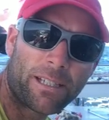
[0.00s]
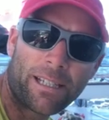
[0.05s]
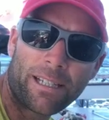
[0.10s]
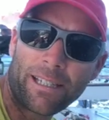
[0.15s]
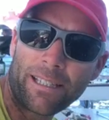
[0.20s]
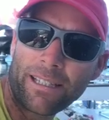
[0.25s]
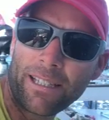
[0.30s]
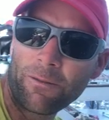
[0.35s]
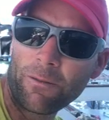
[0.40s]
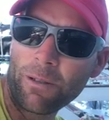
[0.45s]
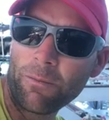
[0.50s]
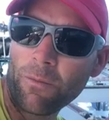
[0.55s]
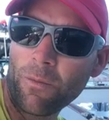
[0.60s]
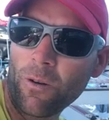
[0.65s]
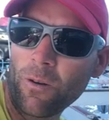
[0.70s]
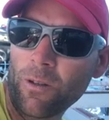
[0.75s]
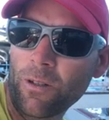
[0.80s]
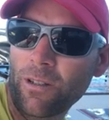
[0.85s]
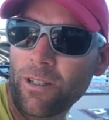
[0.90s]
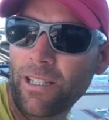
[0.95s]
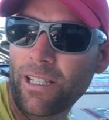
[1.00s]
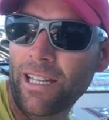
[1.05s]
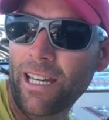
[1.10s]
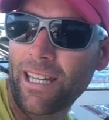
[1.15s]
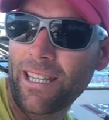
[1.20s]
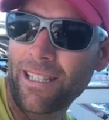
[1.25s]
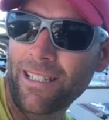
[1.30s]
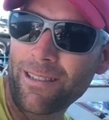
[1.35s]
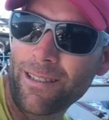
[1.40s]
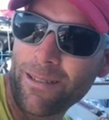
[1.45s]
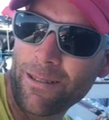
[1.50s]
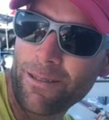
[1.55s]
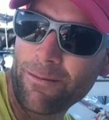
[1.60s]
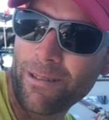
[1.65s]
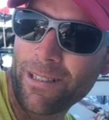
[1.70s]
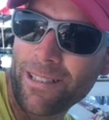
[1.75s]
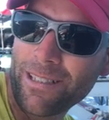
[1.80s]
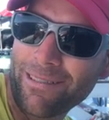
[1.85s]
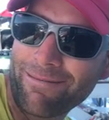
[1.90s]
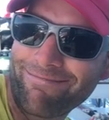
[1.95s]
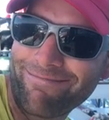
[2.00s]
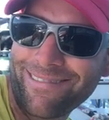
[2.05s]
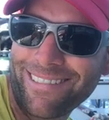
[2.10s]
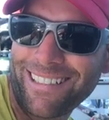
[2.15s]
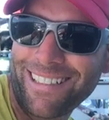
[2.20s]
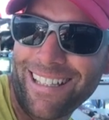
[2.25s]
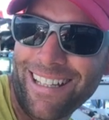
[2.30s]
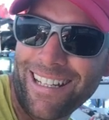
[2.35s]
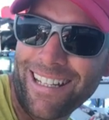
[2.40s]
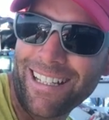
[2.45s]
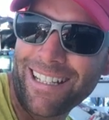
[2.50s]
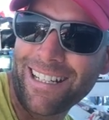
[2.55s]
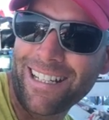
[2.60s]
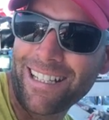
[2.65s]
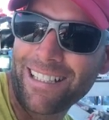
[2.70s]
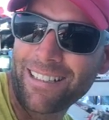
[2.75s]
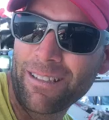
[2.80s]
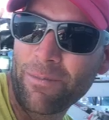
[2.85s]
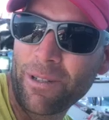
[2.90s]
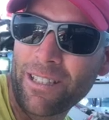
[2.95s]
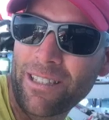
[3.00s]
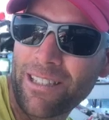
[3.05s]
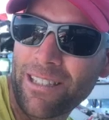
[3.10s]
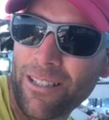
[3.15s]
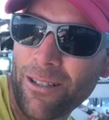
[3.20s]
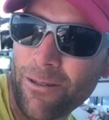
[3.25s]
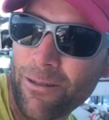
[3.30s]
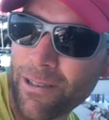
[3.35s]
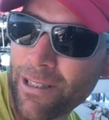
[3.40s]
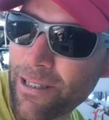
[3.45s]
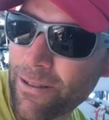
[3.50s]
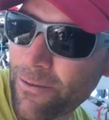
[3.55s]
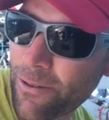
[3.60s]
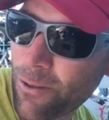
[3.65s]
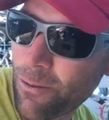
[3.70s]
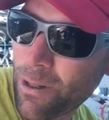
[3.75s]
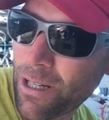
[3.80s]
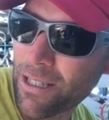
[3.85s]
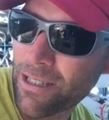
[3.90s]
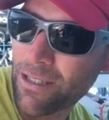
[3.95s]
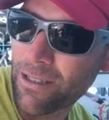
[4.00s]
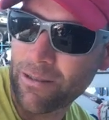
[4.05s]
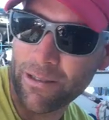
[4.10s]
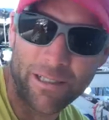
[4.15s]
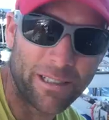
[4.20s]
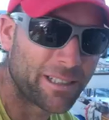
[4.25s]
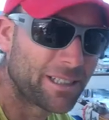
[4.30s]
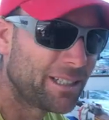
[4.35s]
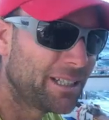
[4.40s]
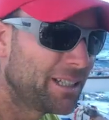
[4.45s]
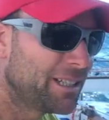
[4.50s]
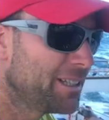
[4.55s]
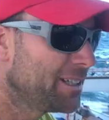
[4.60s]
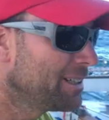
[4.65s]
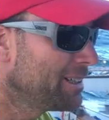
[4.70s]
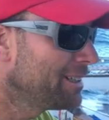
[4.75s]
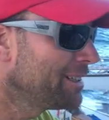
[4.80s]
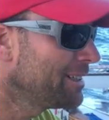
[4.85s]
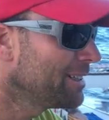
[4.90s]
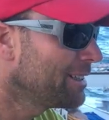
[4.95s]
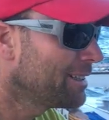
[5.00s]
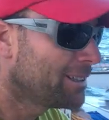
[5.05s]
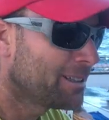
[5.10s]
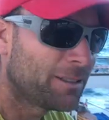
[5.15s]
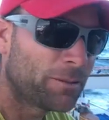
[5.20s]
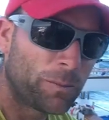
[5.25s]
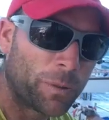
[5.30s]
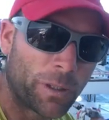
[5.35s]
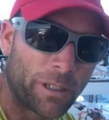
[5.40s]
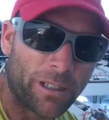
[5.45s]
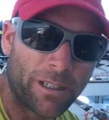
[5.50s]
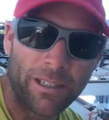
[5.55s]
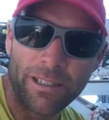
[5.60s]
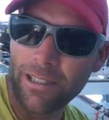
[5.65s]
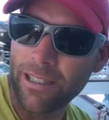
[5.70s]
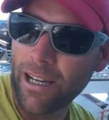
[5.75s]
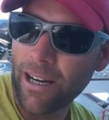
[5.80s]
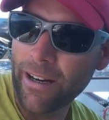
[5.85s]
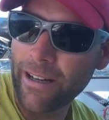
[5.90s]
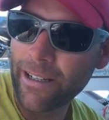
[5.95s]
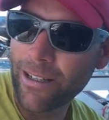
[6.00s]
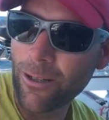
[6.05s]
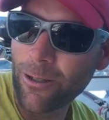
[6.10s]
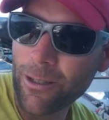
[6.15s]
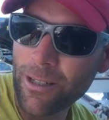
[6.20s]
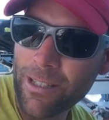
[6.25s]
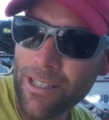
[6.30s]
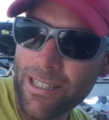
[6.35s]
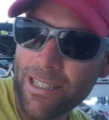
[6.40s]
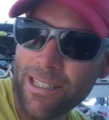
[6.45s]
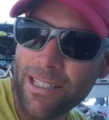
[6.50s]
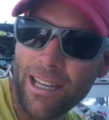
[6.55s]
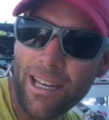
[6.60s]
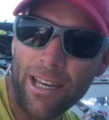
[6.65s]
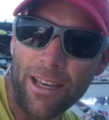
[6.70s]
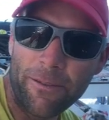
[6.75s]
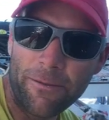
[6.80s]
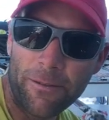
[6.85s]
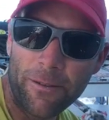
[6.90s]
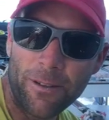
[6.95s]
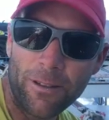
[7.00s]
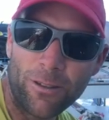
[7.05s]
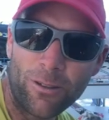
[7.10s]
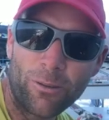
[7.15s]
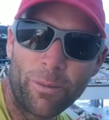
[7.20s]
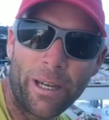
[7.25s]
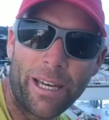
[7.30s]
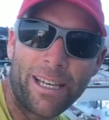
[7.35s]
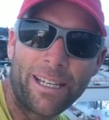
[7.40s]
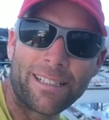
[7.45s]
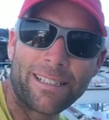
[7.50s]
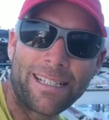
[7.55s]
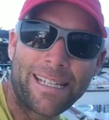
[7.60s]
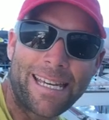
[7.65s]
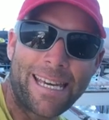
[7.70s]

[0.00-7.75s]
And then we motored again. The wind kind of got a bit slow there for a while, so we put on the iron horse for a little bit.